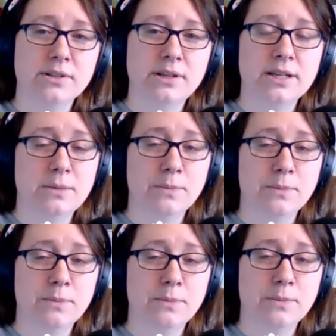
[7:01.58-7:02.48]
Kitty
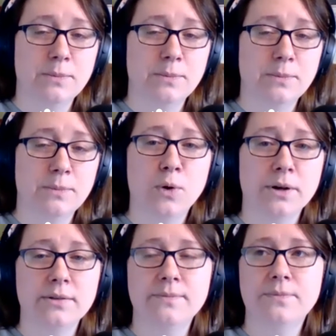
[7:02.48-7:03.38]

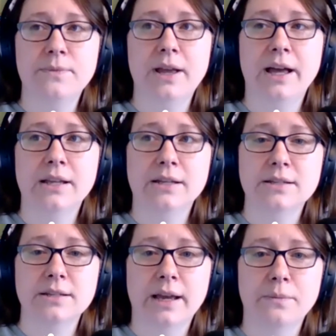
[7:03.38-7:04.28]
McCormack.
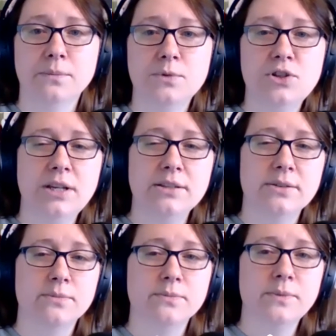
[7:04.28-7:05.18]
And she's
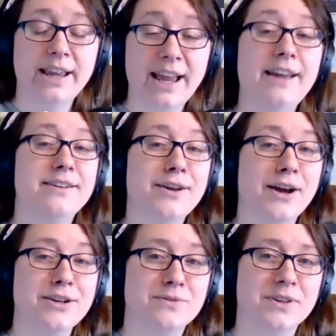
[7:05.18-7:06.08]
again kind
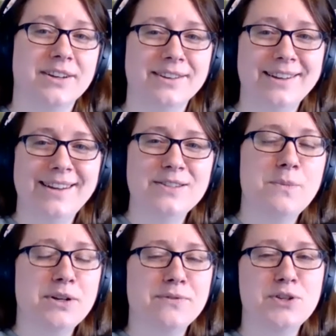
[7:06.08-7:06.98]
of somewhat
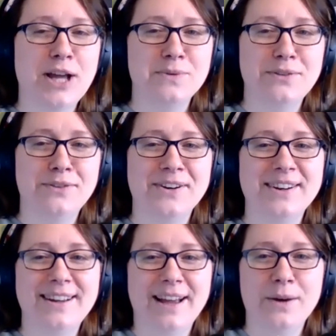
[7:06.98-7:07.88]
of a shadowy
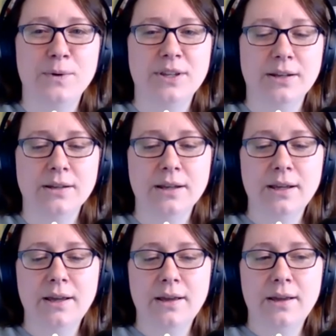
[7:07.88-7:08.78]
figure within
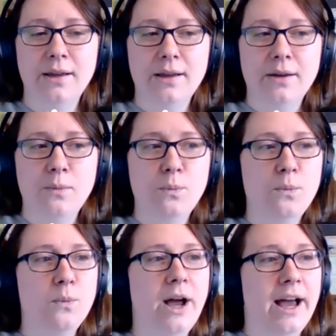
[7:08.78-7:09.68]

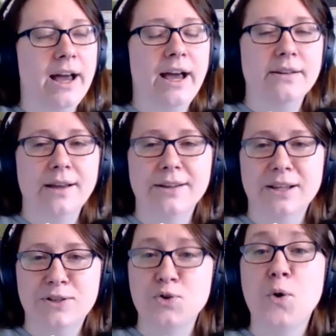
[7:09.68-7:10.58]
a
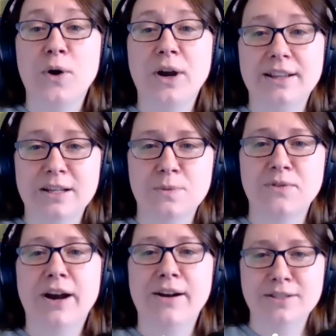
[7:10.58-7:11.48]
story that has been
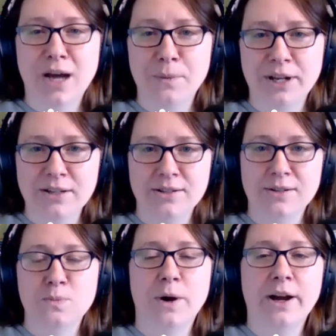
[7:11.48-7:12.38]
very dominated
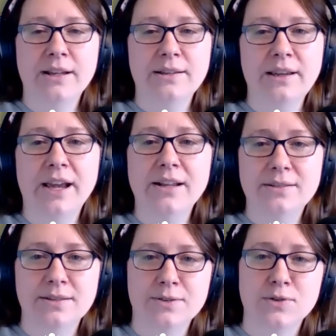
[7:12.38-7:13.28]
by the Yeats
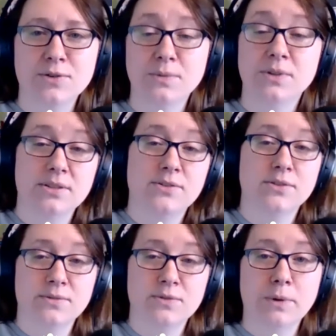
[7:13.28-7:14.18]
sisters, who were the sisters
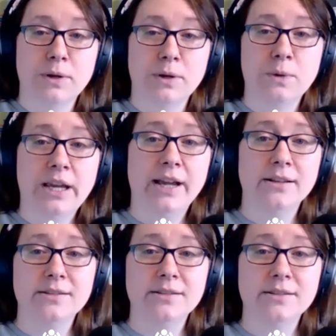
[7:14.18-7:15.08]
of W.B.
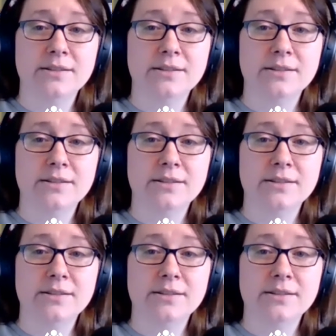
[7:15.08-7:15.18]
Yeats. And